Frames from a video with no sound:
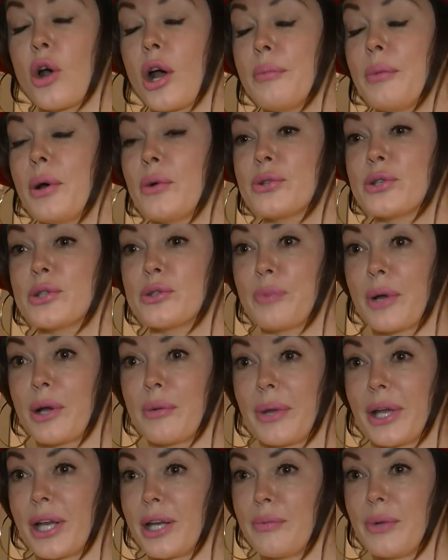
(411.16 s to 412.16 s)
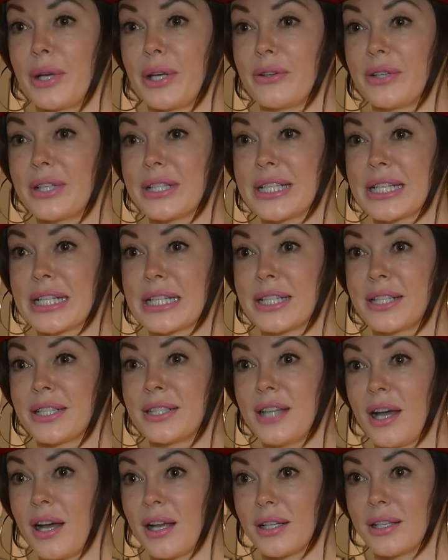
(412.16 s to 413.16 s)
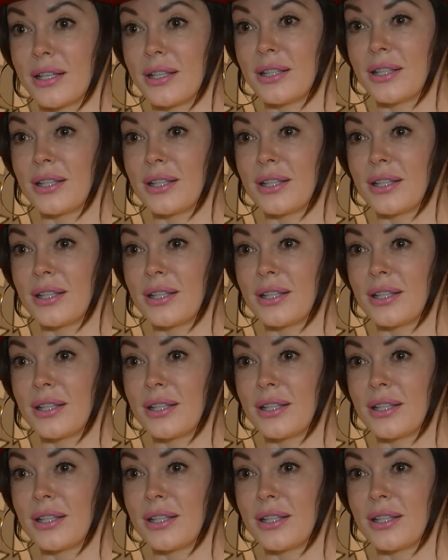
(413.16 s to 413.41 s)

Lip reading: I'm always inspired by anybody who gets anything done.